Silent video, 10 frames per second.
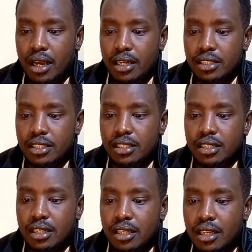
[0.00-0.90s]
at
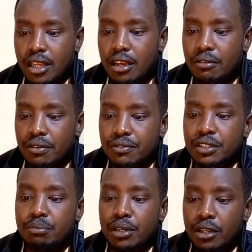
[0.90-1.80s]

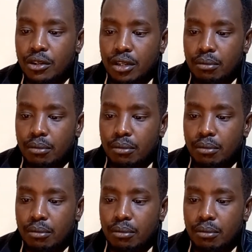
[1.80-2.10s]
50 billion,